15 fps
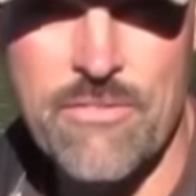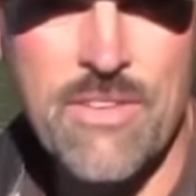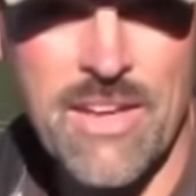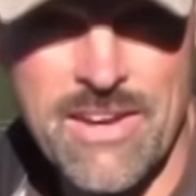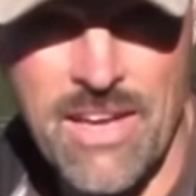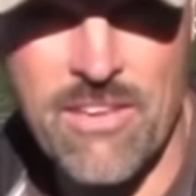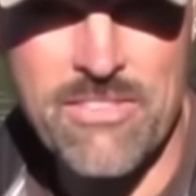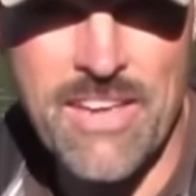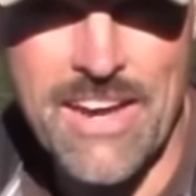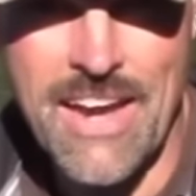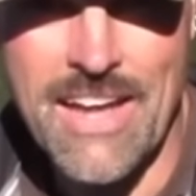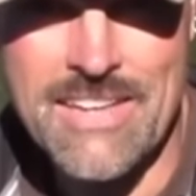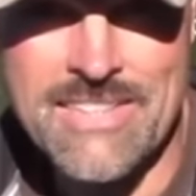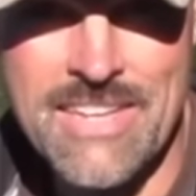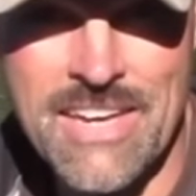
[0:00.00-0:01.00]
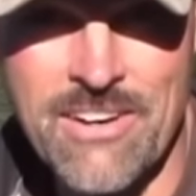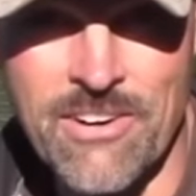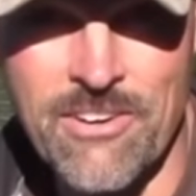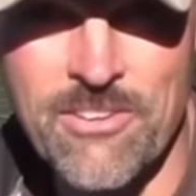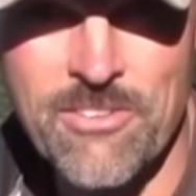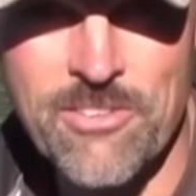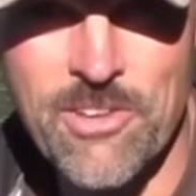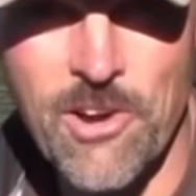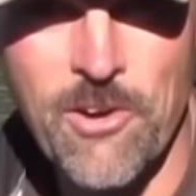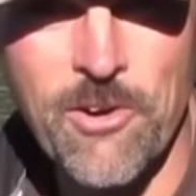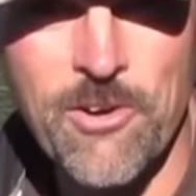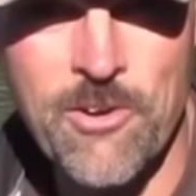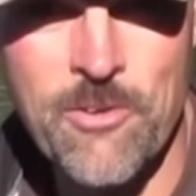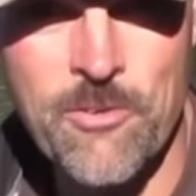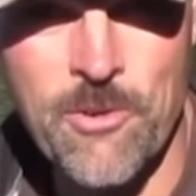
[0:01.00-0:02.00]
Nothing else, I got dinner,
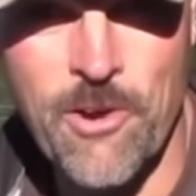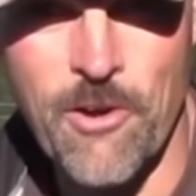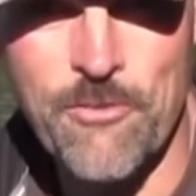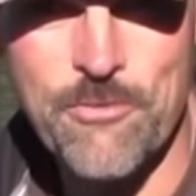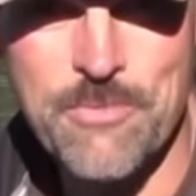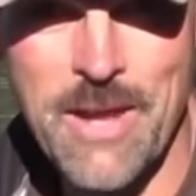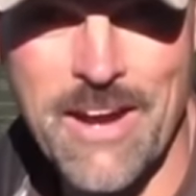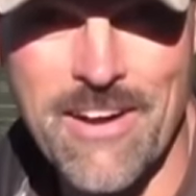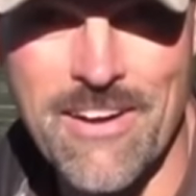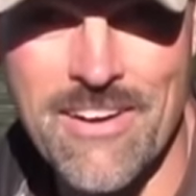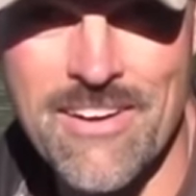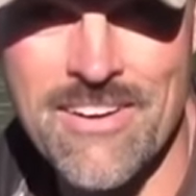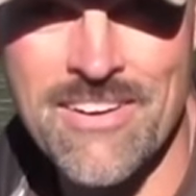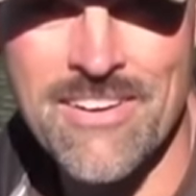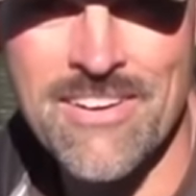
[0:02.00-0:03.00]
so we'll go from there.